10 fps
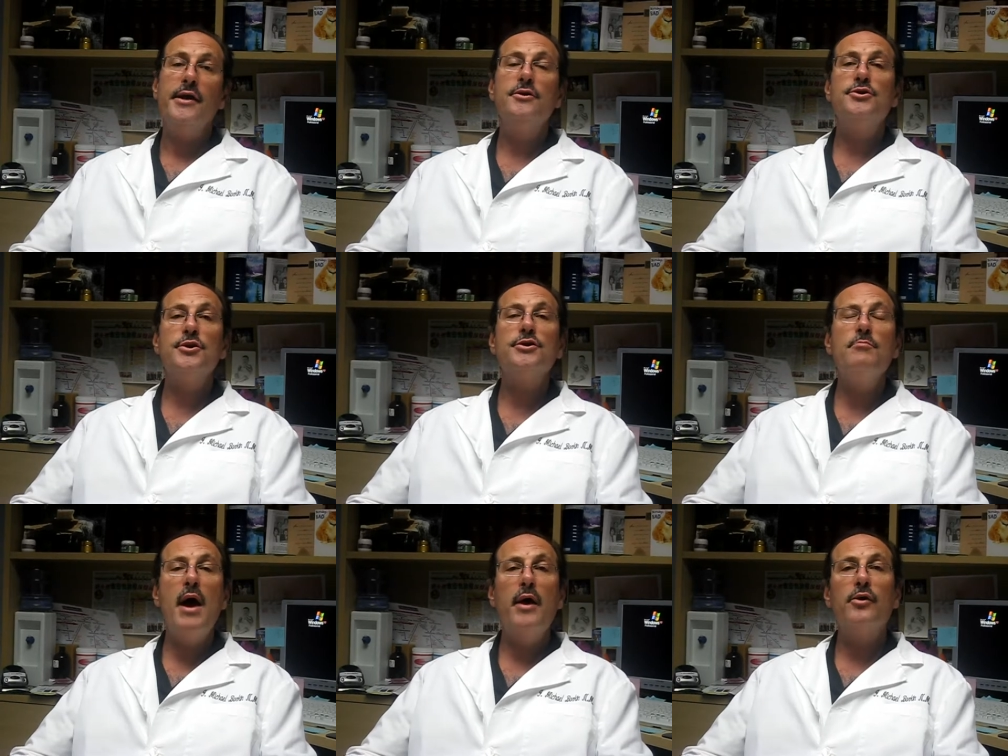It's just a
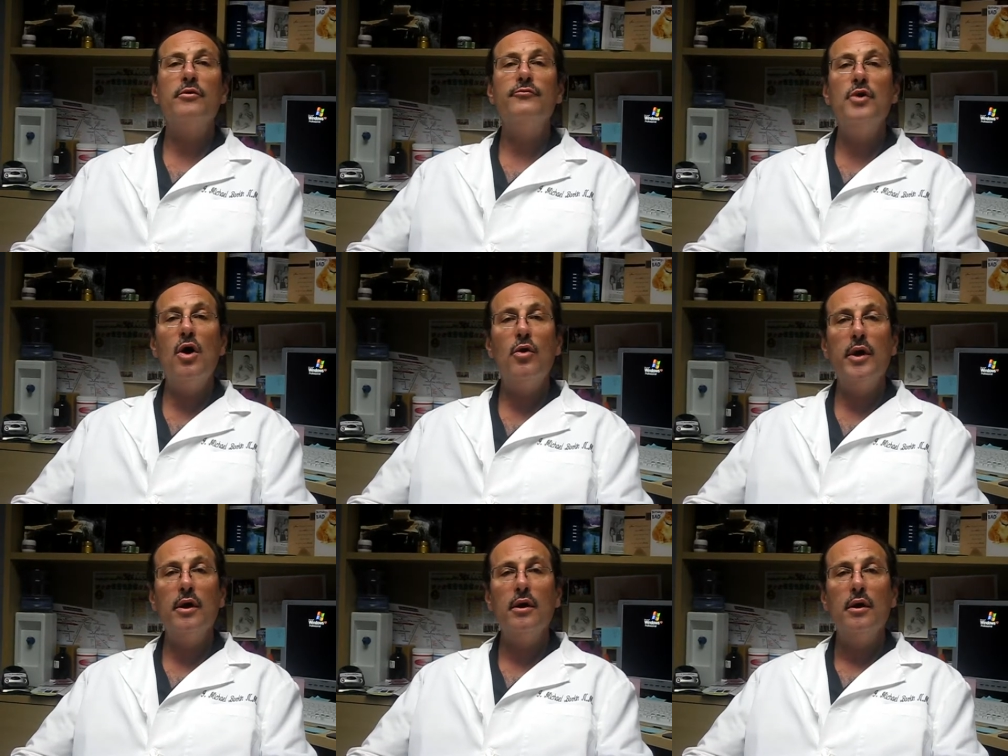matter of
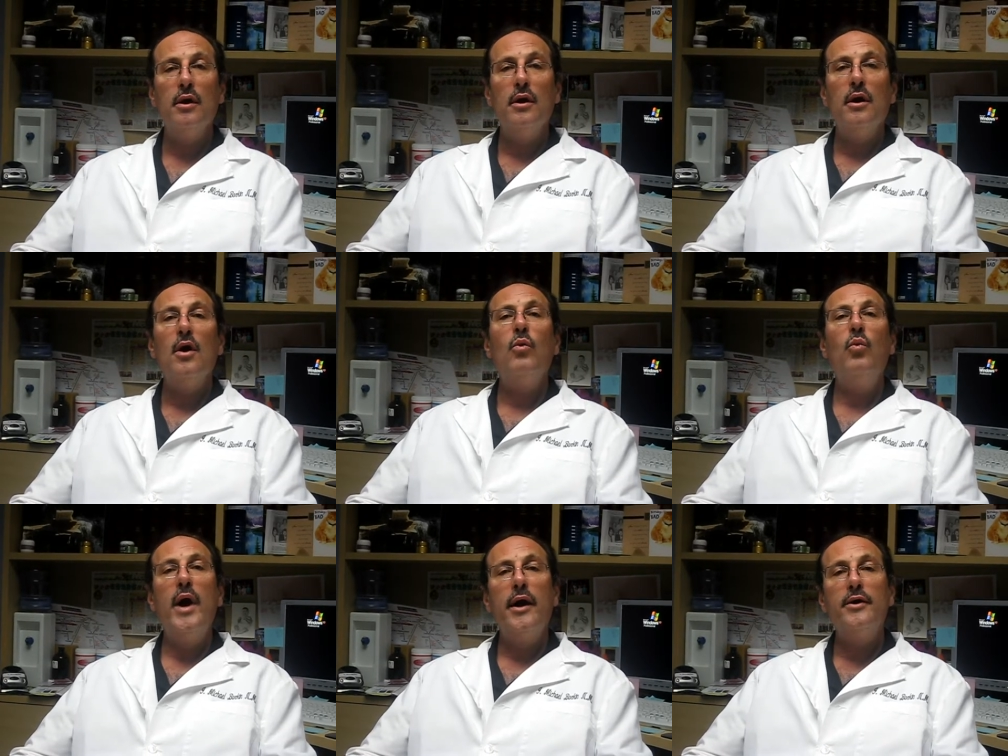knowing
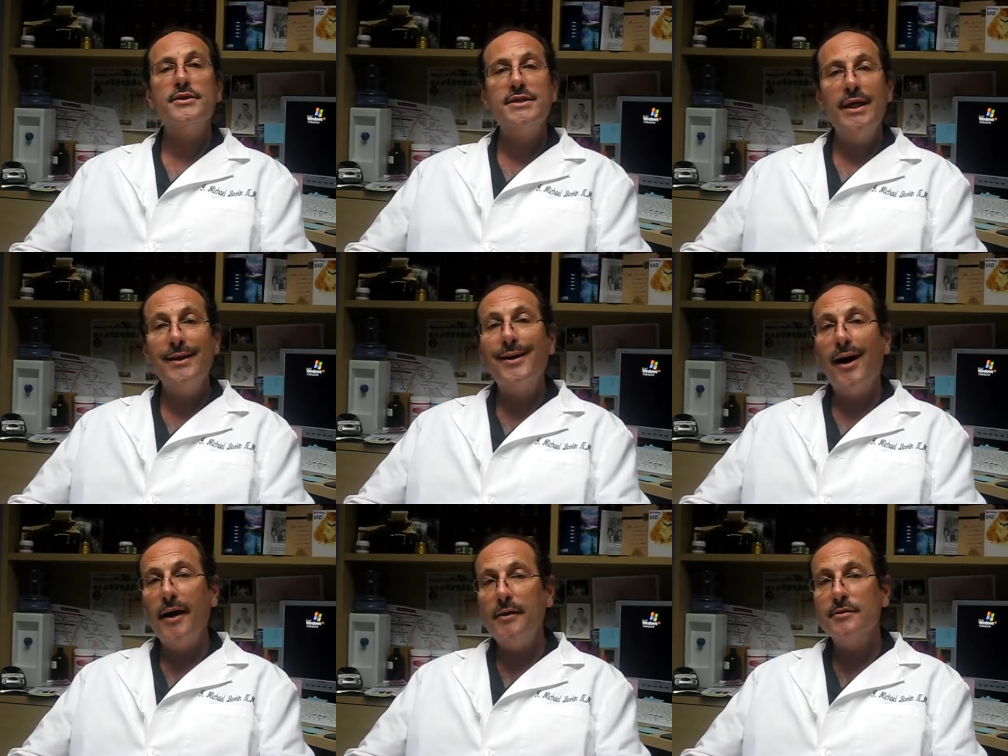where to seek
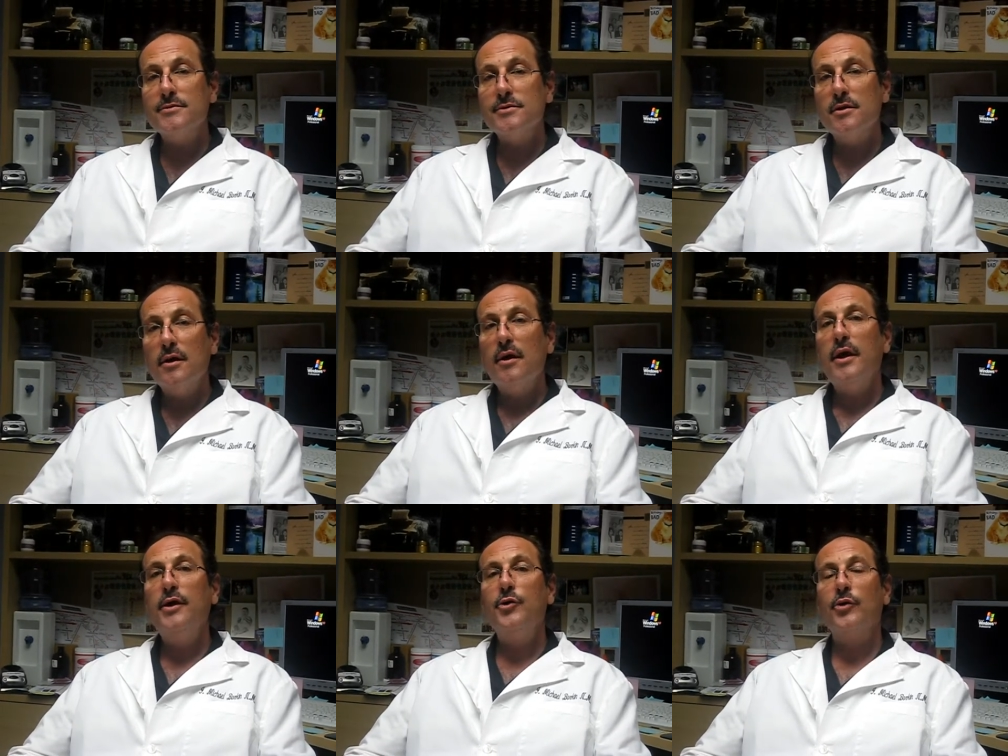guidance
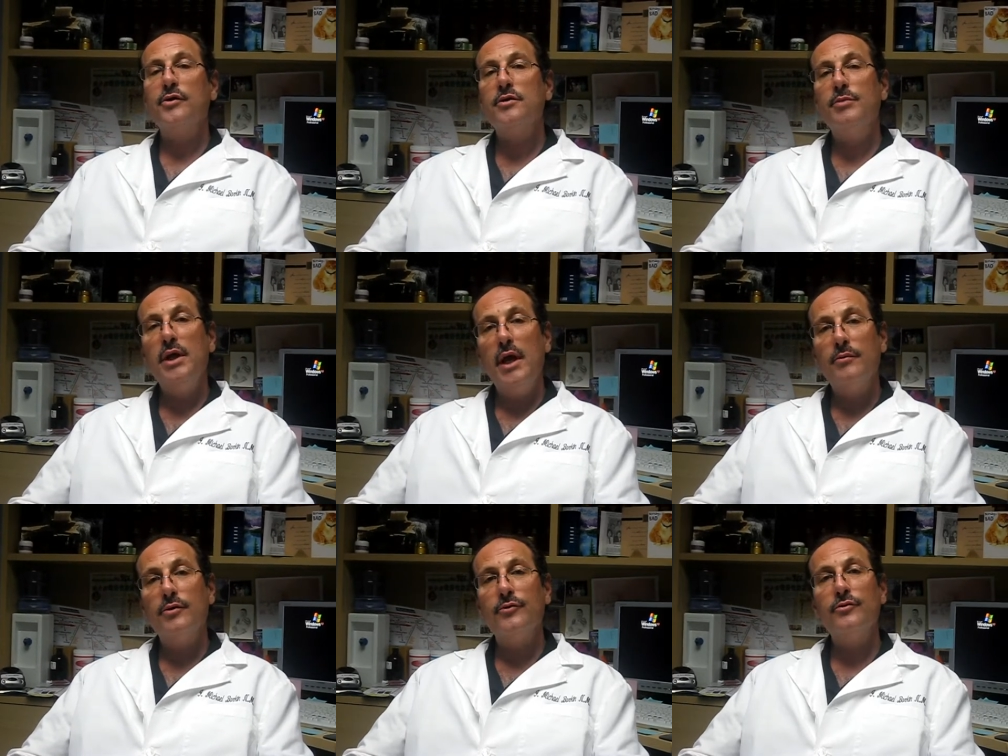in order to be
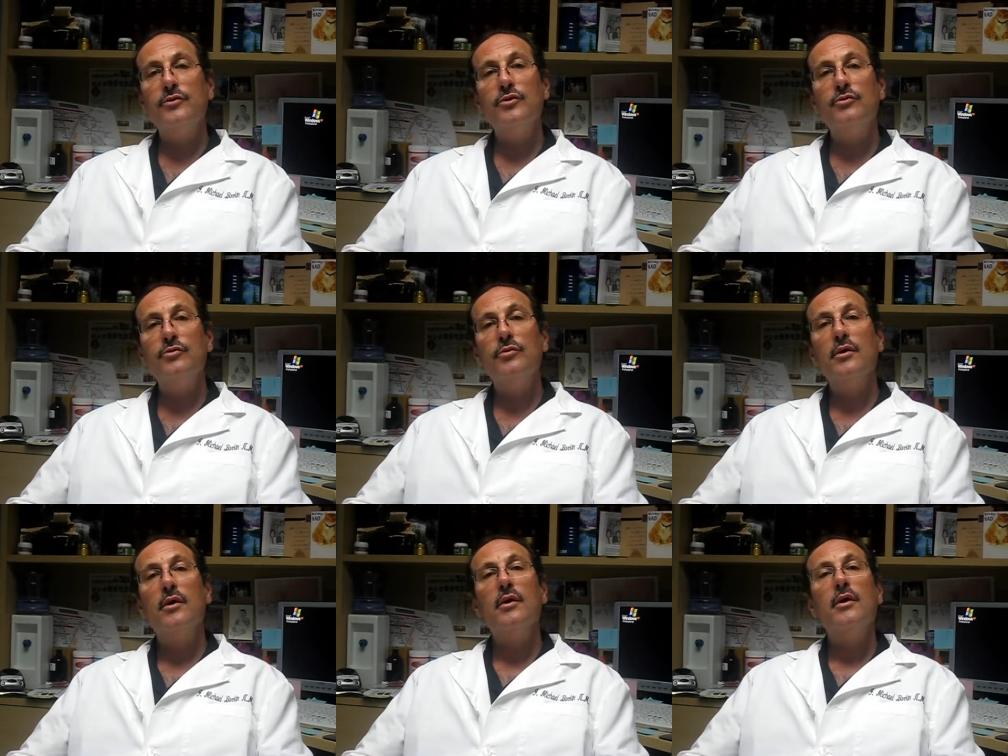able to
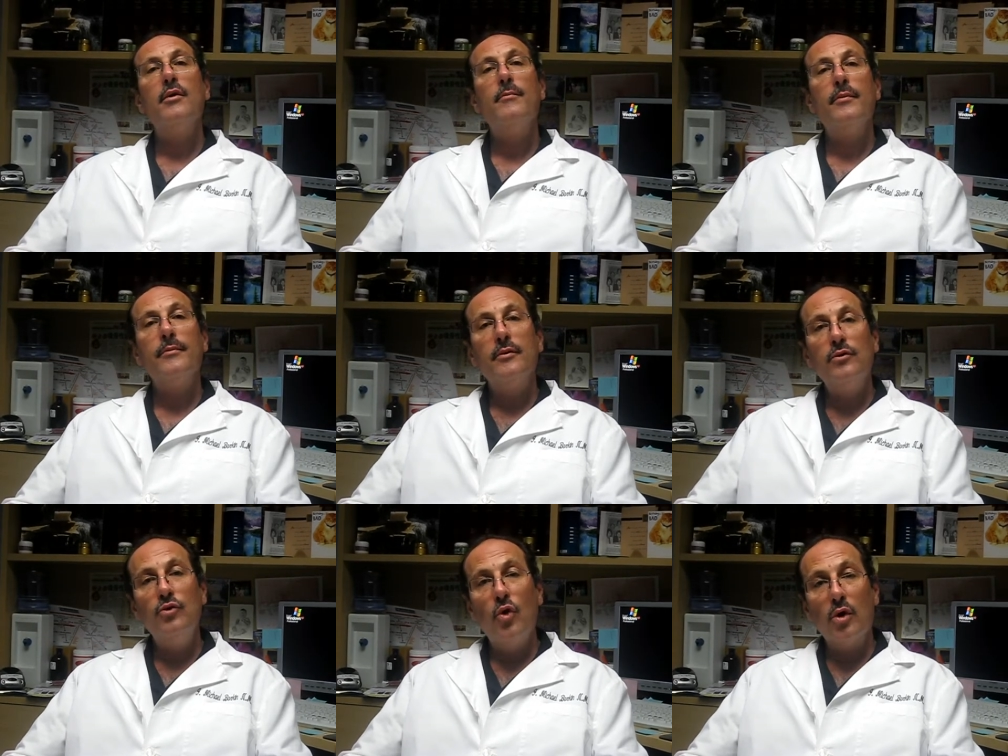
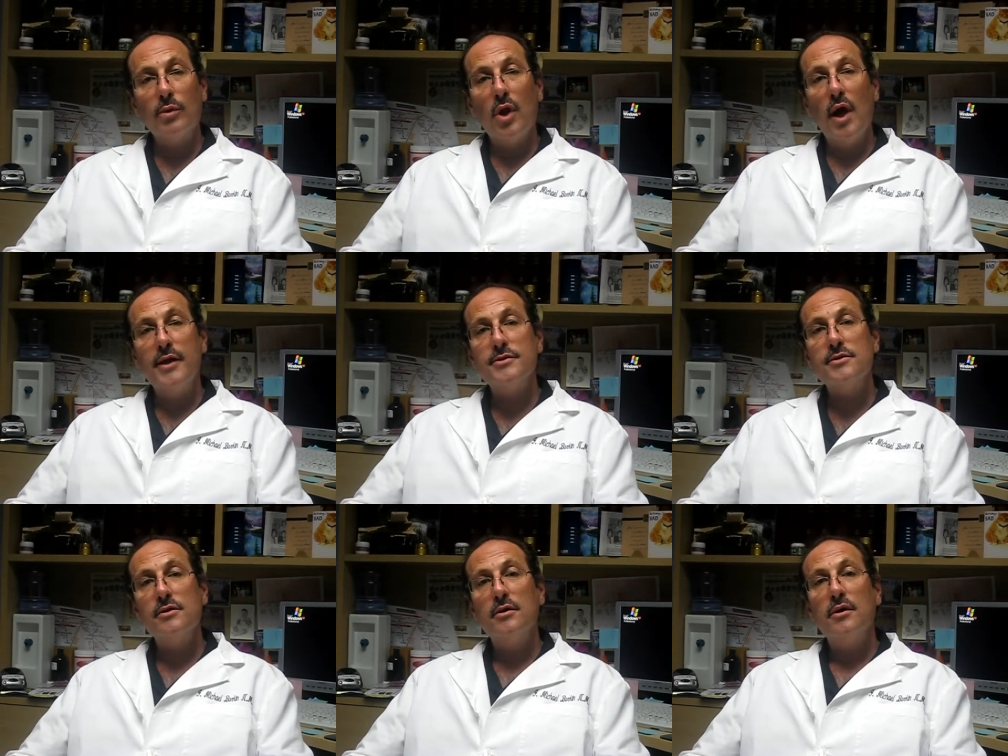normalize
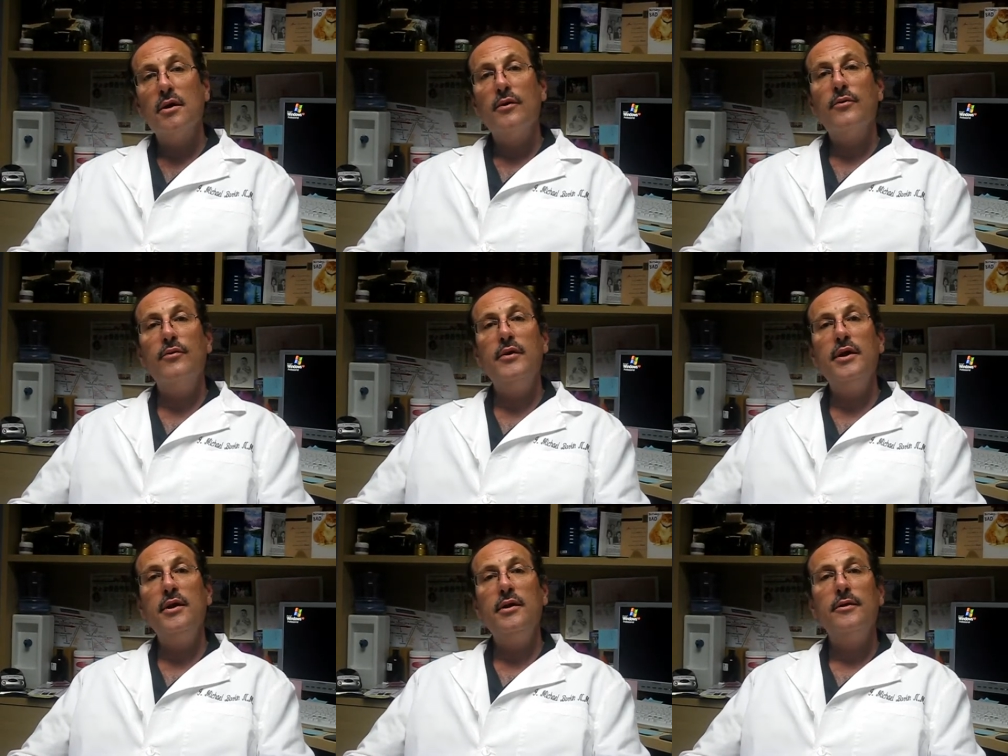the